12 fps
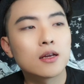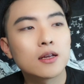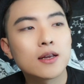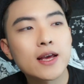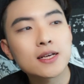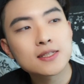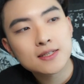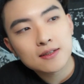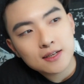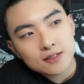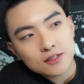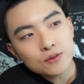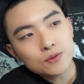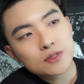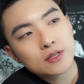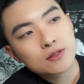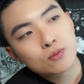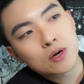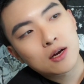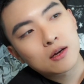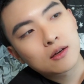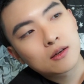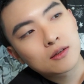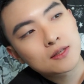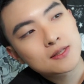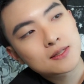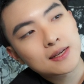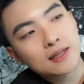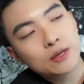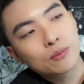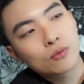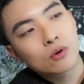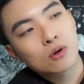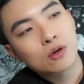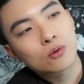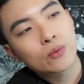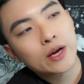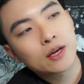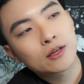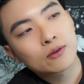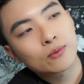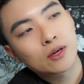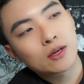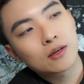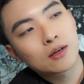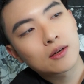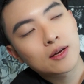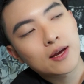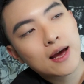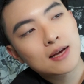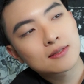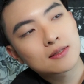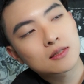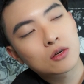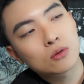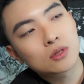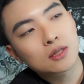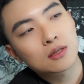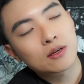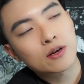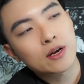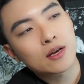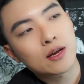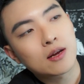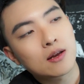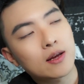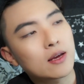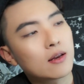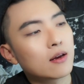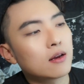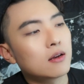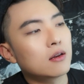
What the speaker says: Next, let's use this one. The slightly more red one has golden glitter in it, and then